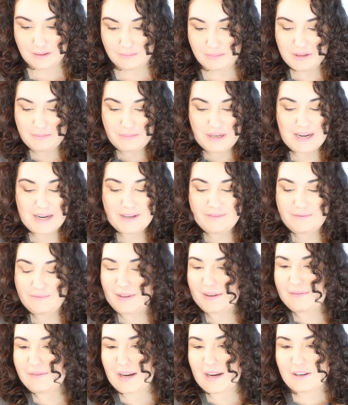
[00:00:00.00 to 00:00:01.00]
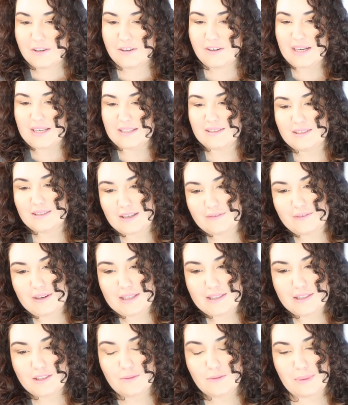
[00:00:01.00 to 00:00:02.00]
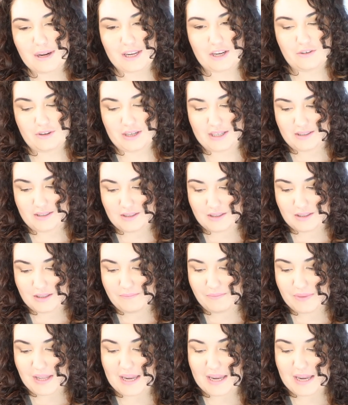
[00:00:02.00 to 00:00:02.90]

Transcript: but I'm, I, I've got greens. I've got so many greens.